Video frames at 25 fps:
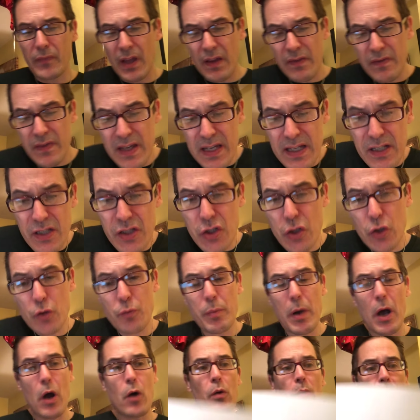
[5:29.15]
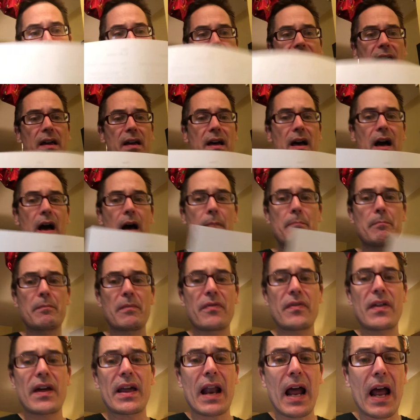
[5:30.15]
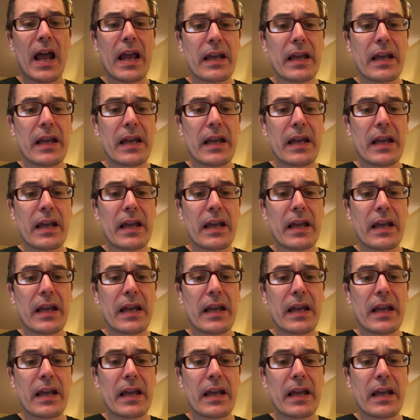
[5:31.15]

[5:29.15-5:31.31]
these two poems that